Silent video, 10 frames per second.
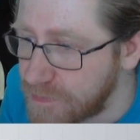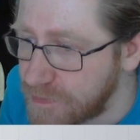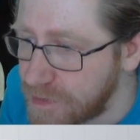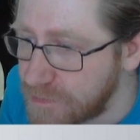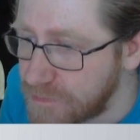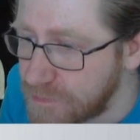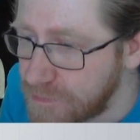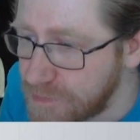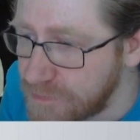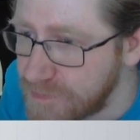out
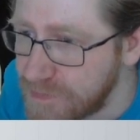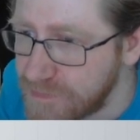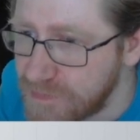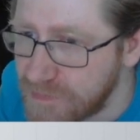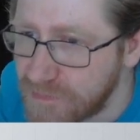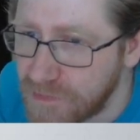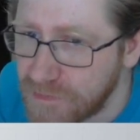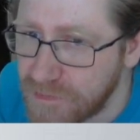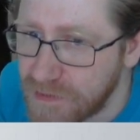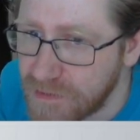all of these ninja
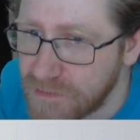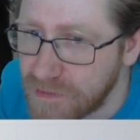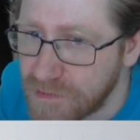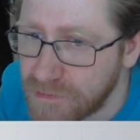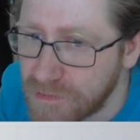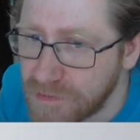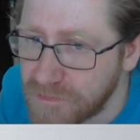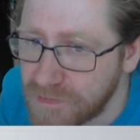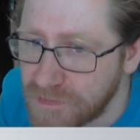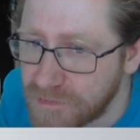stars and all
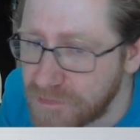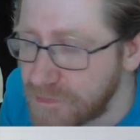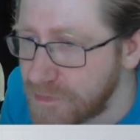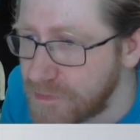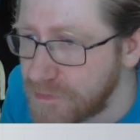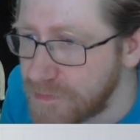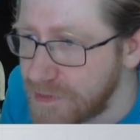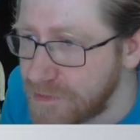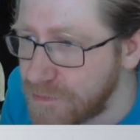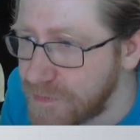of this
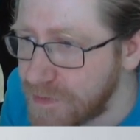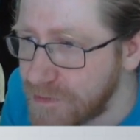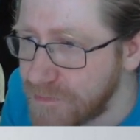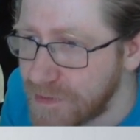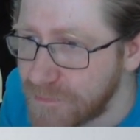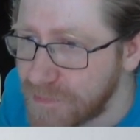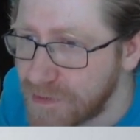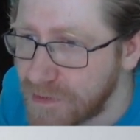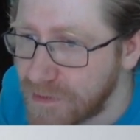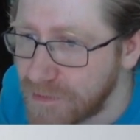green over here, and we
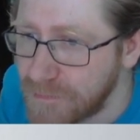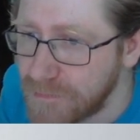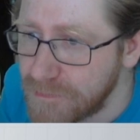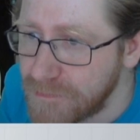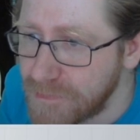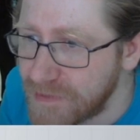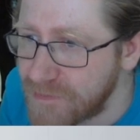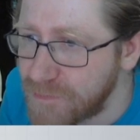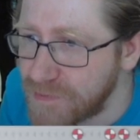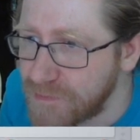are mass
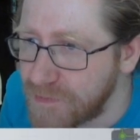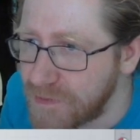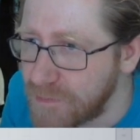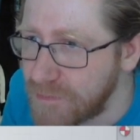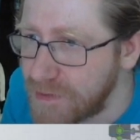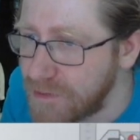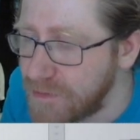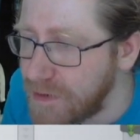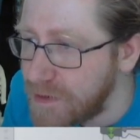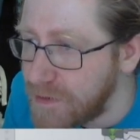producing them here.
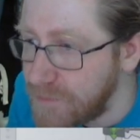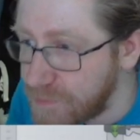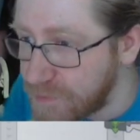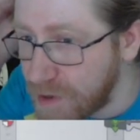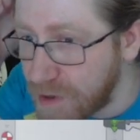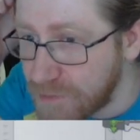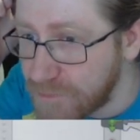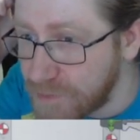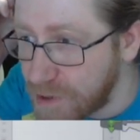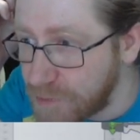We
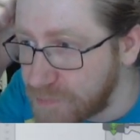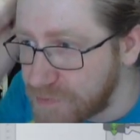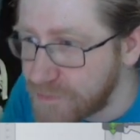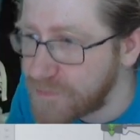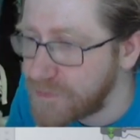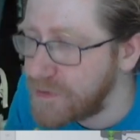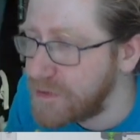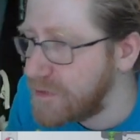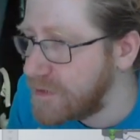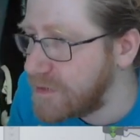are outproducing